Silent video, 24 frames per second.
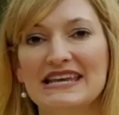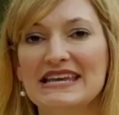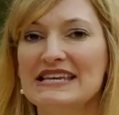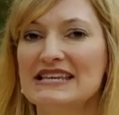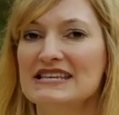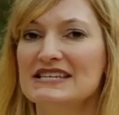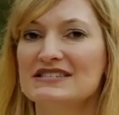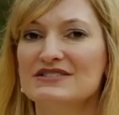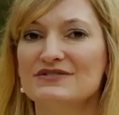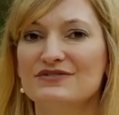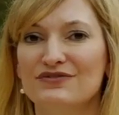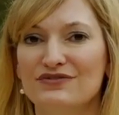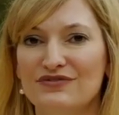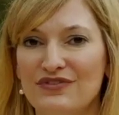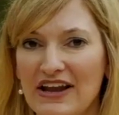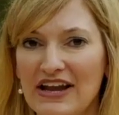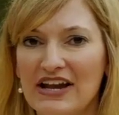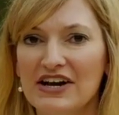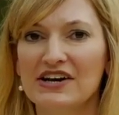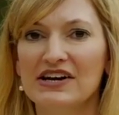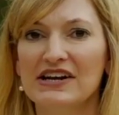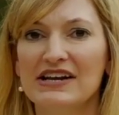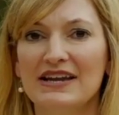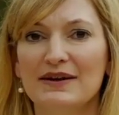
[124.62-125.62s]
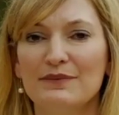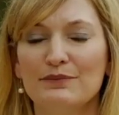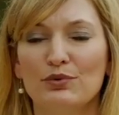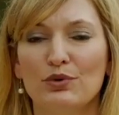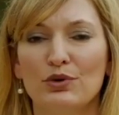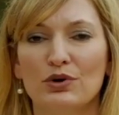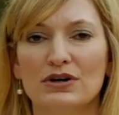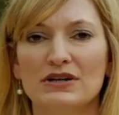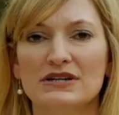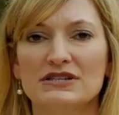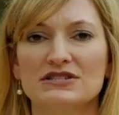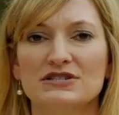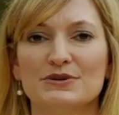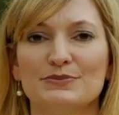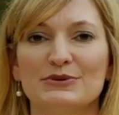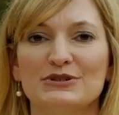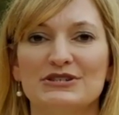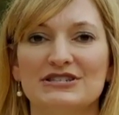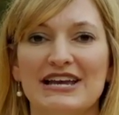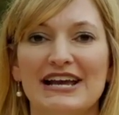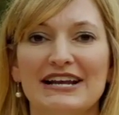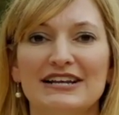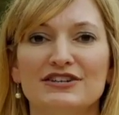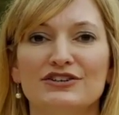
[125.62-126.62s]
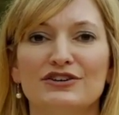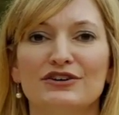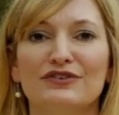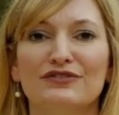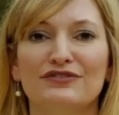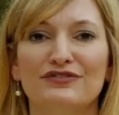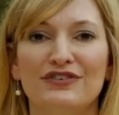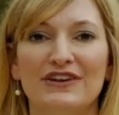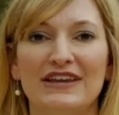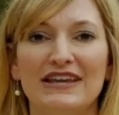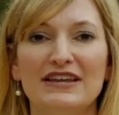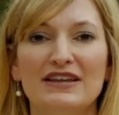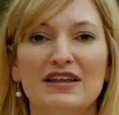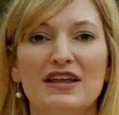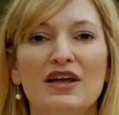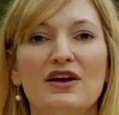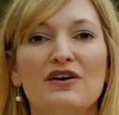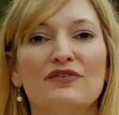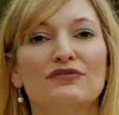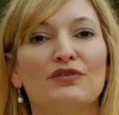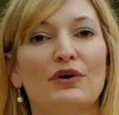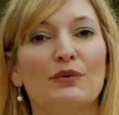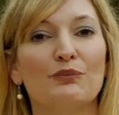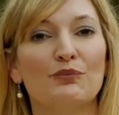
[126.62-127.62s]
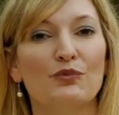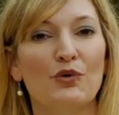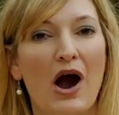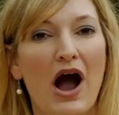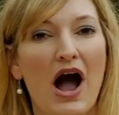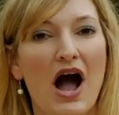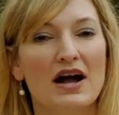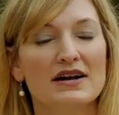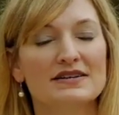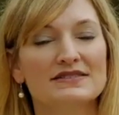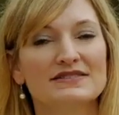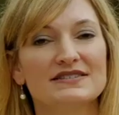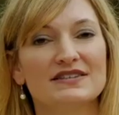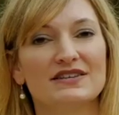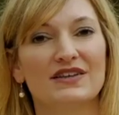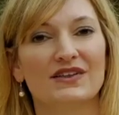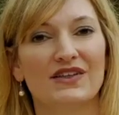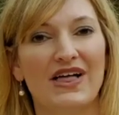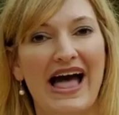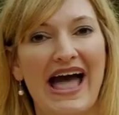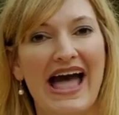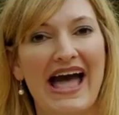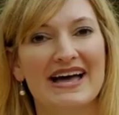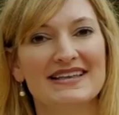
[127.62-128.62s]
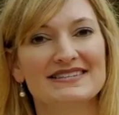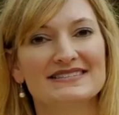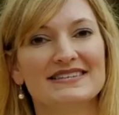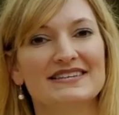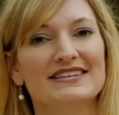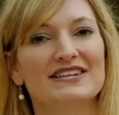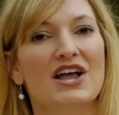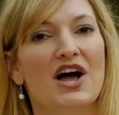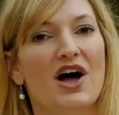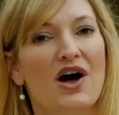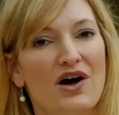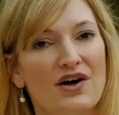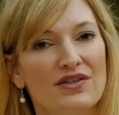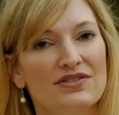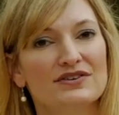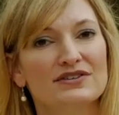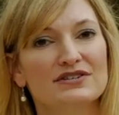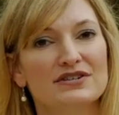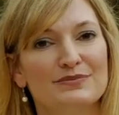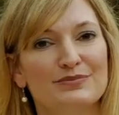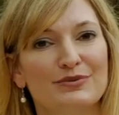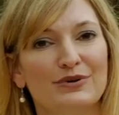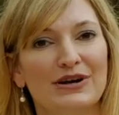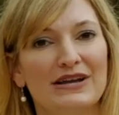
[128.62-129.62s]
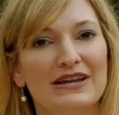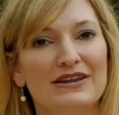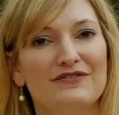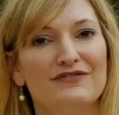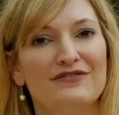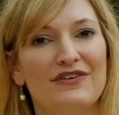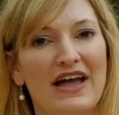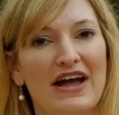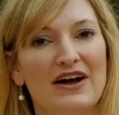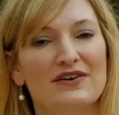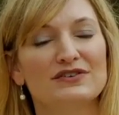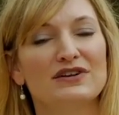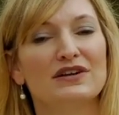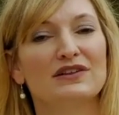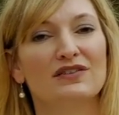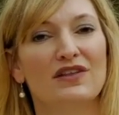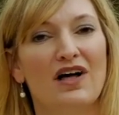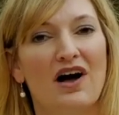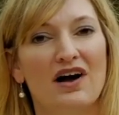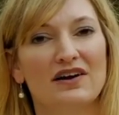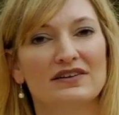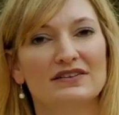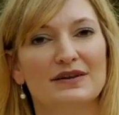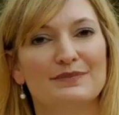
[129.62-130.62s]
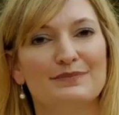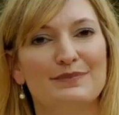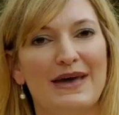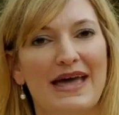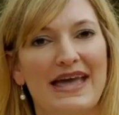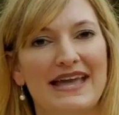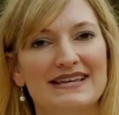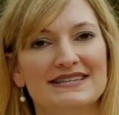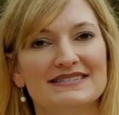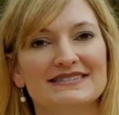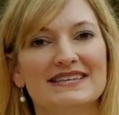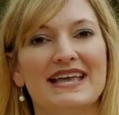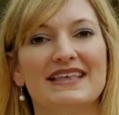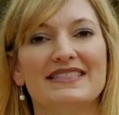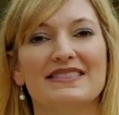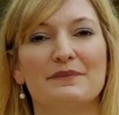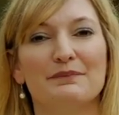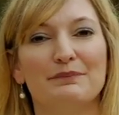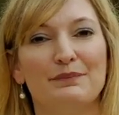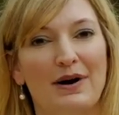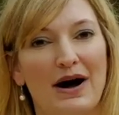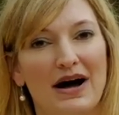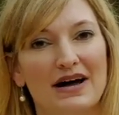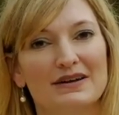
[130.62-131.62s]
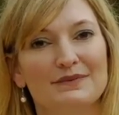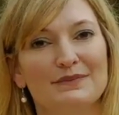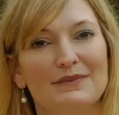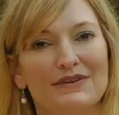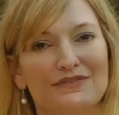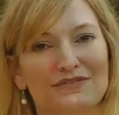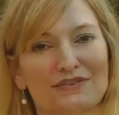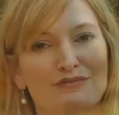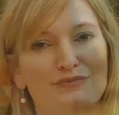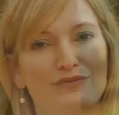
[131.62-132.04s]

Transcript: It is very important to protect your feet from rocks, glass, and other debris found along the banks and the bottom of a